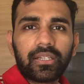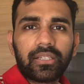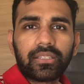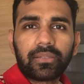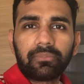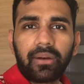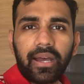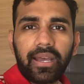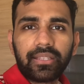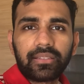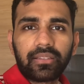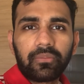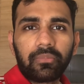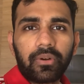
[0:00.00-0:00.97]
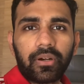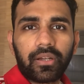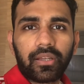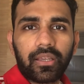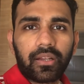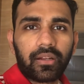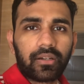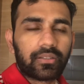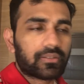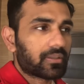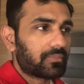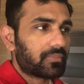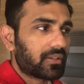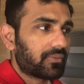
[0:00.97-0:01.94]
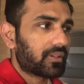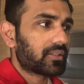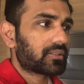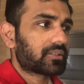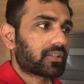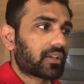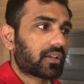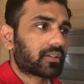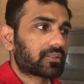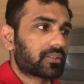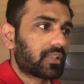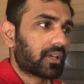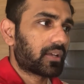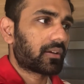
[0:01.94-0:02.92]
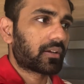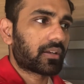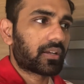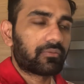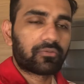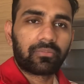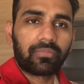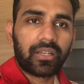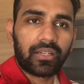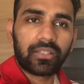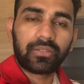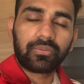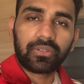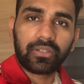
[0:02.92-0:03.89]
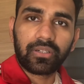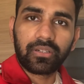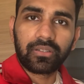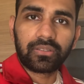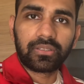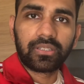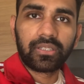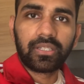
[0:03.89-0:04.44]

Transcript: to buy into the market on some dividend stocks that are going to have tremendous returns.